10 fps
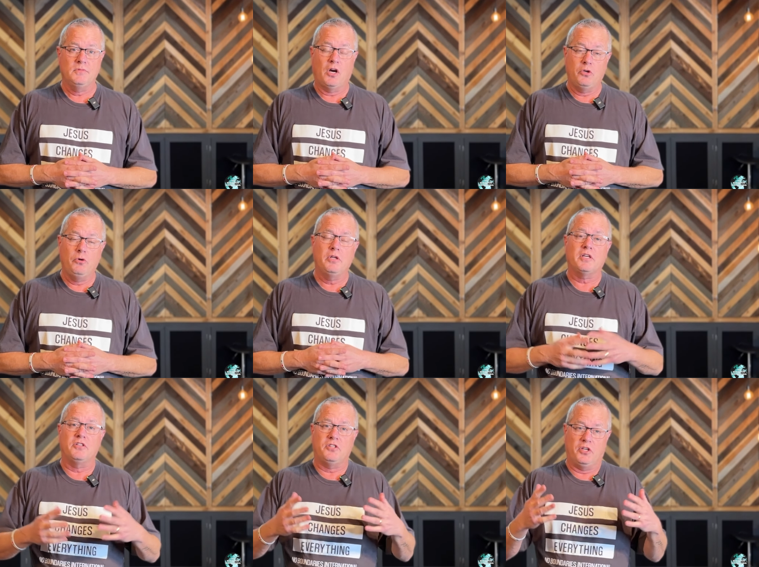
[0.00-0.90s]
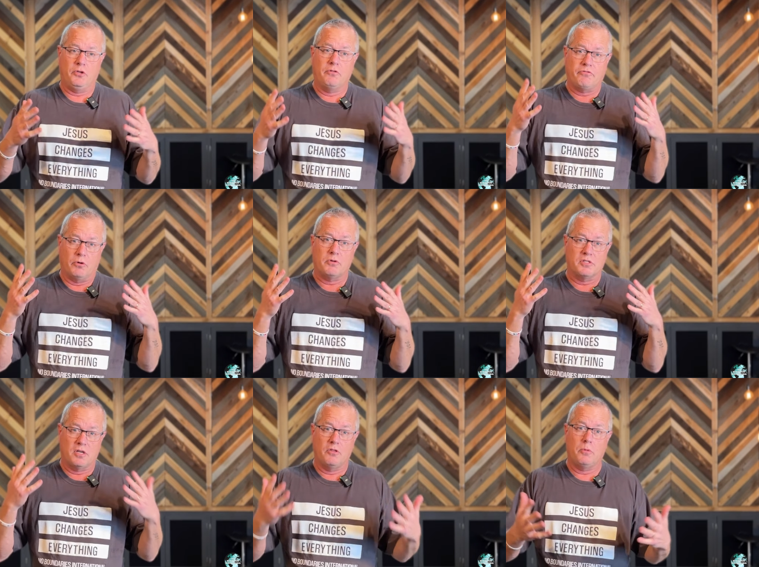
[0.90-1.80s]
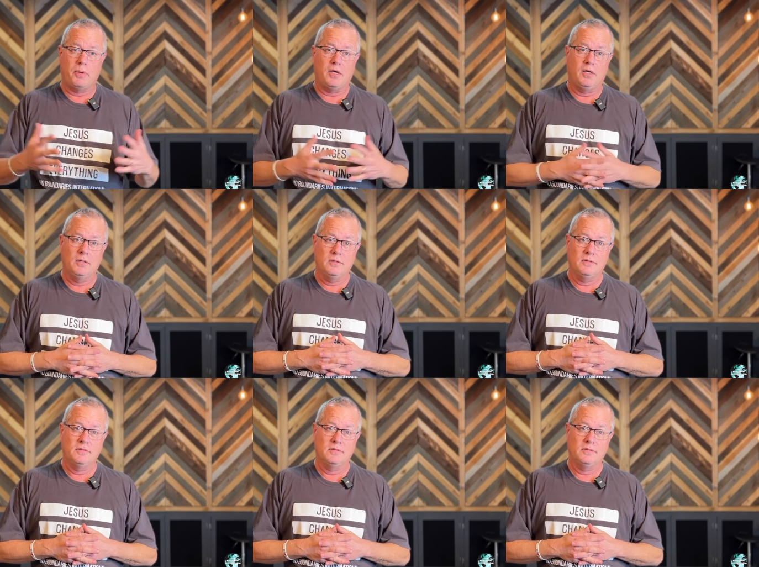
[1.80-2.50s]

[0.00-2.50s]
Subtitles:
are you going to continue to focus on the pain?